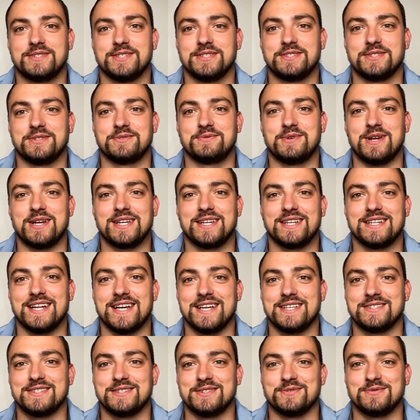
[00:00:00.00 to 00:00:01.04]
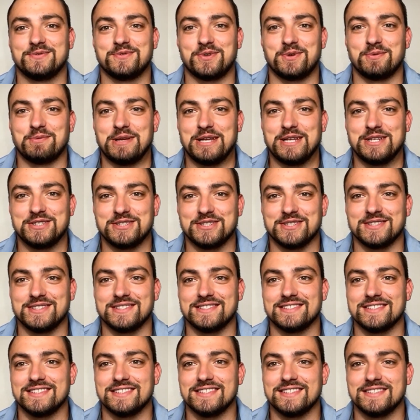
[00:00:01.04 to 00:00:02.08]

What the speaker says: Just in recognizing the formations